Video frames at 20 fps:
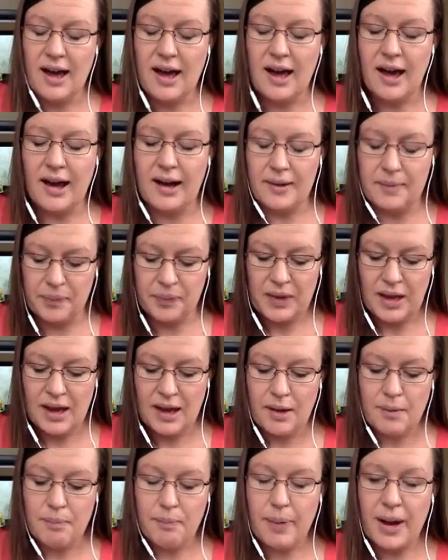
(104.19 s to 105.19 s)
Um,
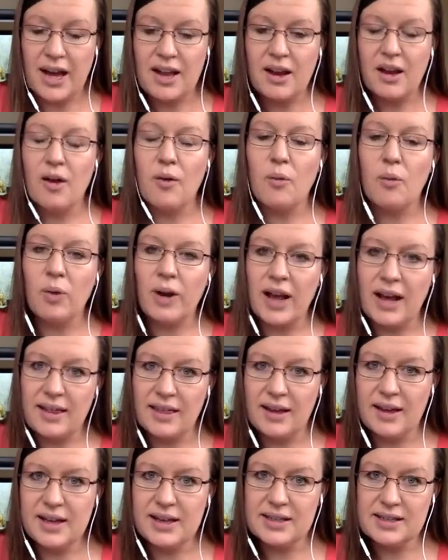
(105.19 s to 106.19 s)
but what I
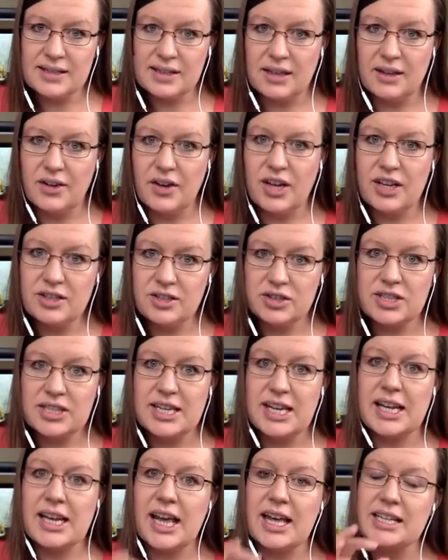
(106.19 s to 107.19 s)
think is
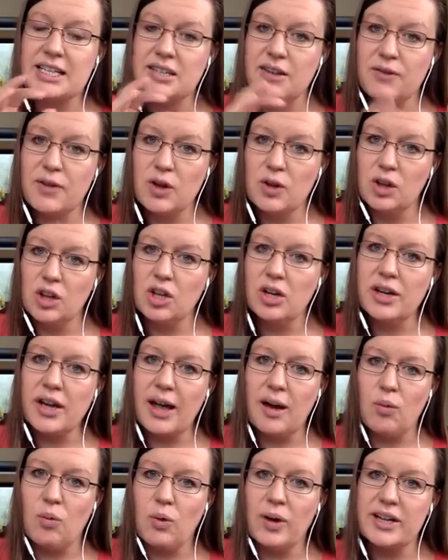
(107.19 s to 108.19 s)
interesting is if you look
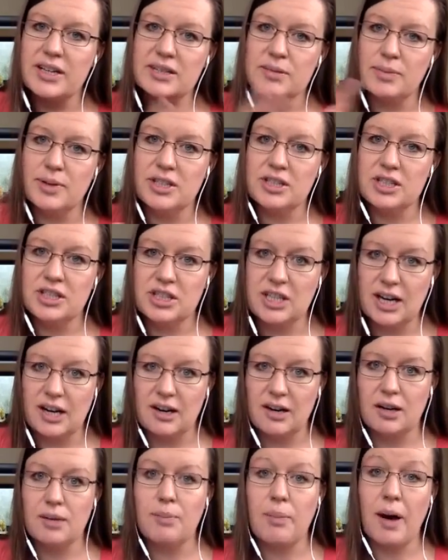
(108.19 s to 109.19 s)
at what has been
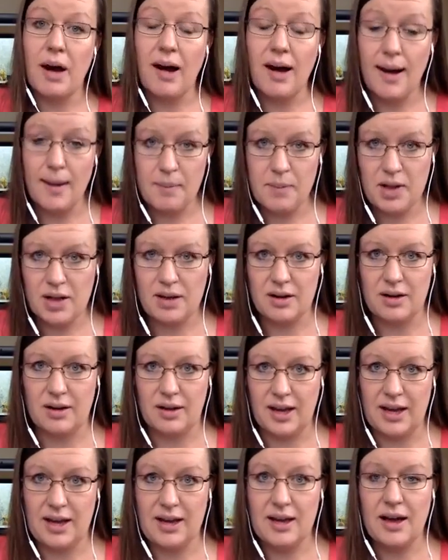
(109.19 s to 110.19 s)
shared
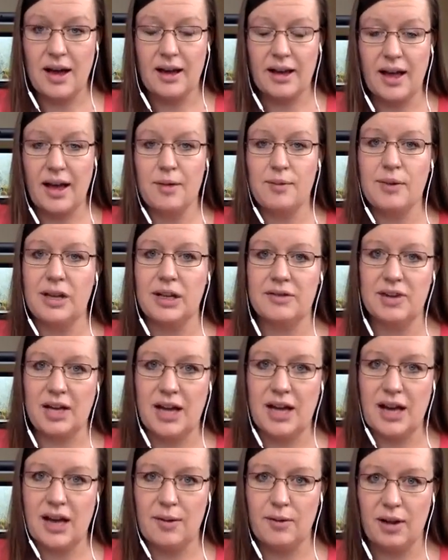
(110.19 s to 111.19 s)
popularly, again, we live in a
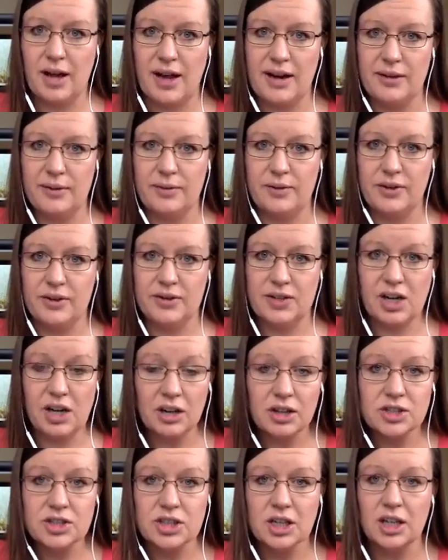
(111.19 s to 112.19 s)
headline
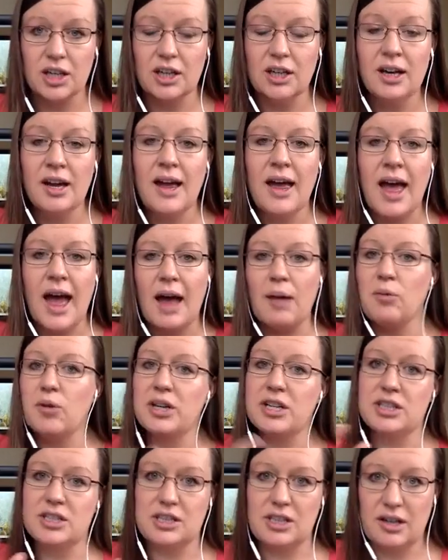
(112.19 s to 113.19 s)
culture, and what
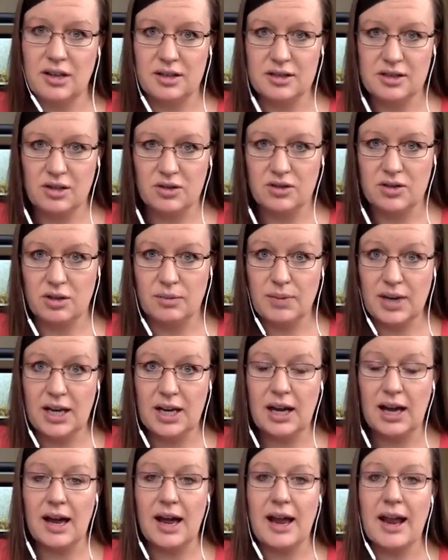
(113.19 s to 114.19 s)
is shared on social
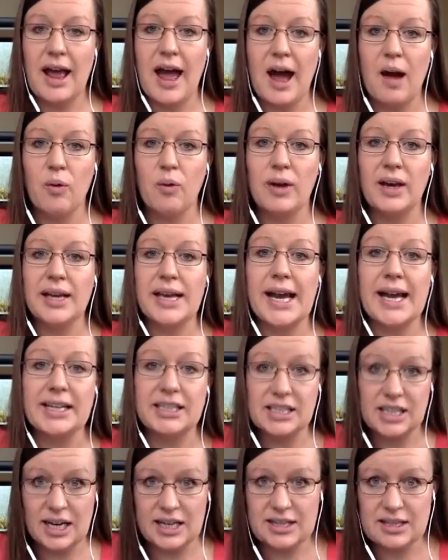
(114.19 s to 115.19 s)
media and how we
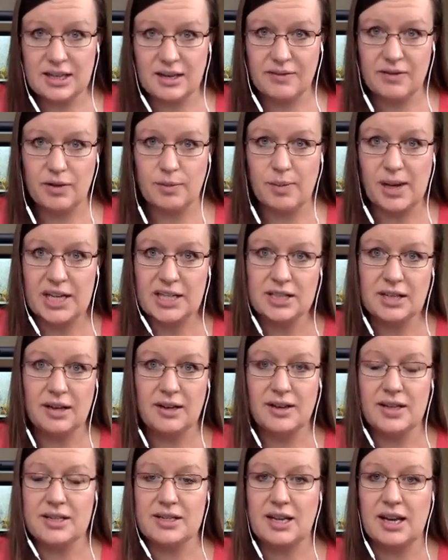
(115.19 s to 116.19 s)
digest information
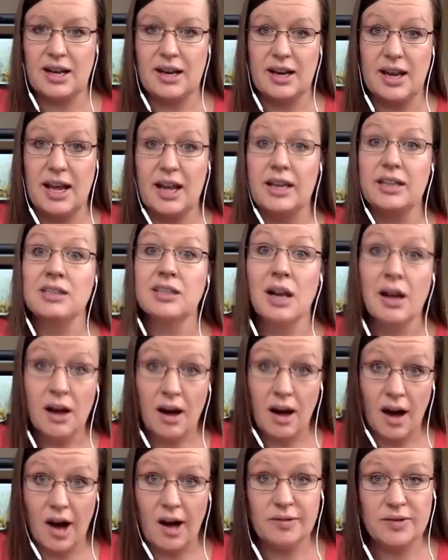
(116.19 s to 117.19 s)
in this day and age,
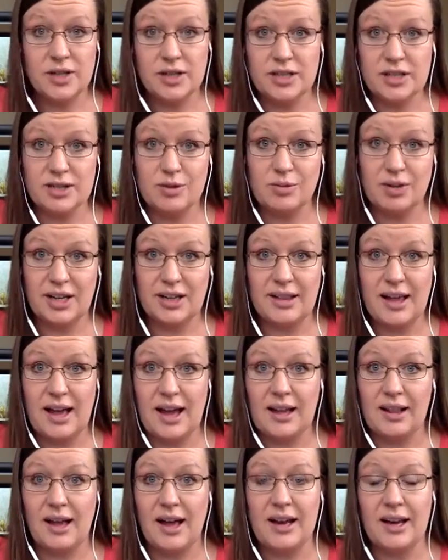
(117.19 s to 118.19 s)
often just reading the
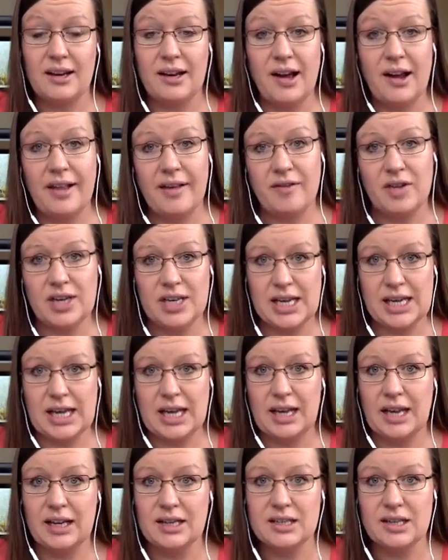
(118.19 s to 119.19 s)
headline and not even
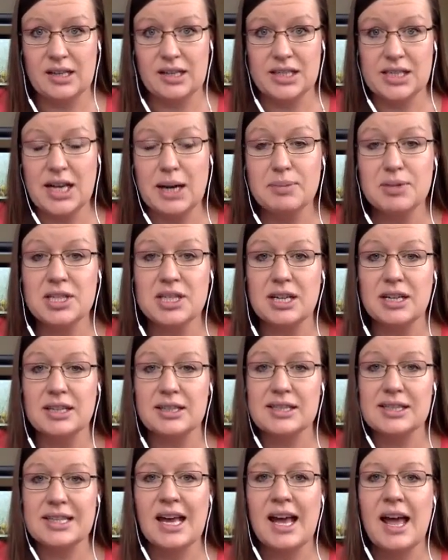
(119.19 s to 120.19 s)
digging into the
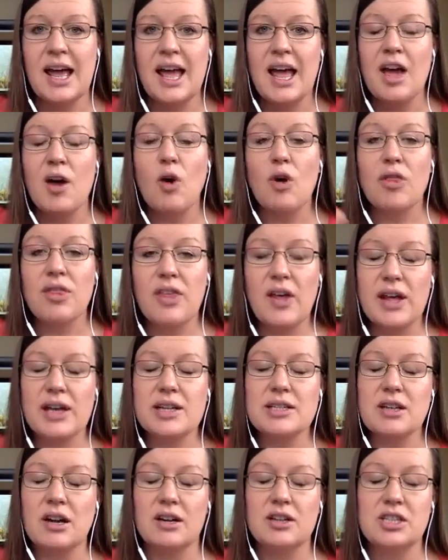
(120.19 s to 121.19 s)
substance,
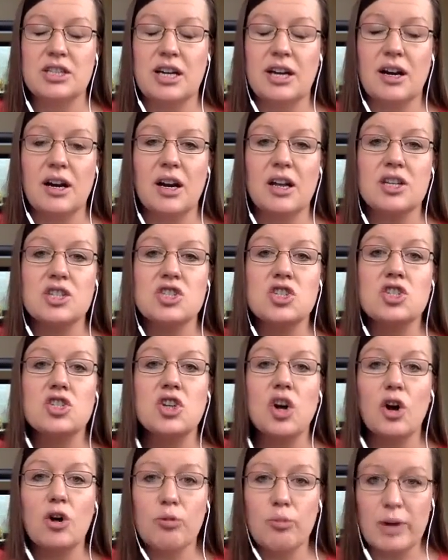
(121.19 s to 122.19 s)
things are shared
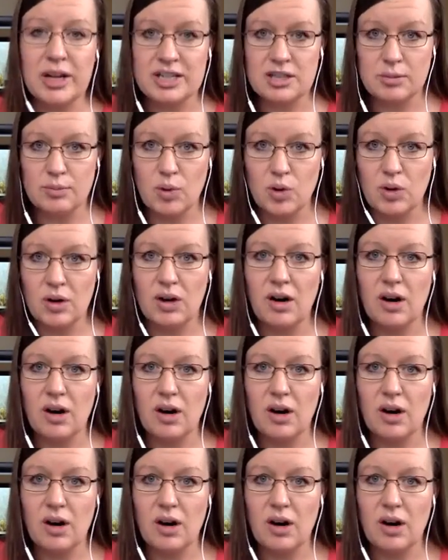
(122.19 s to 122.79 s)
so much more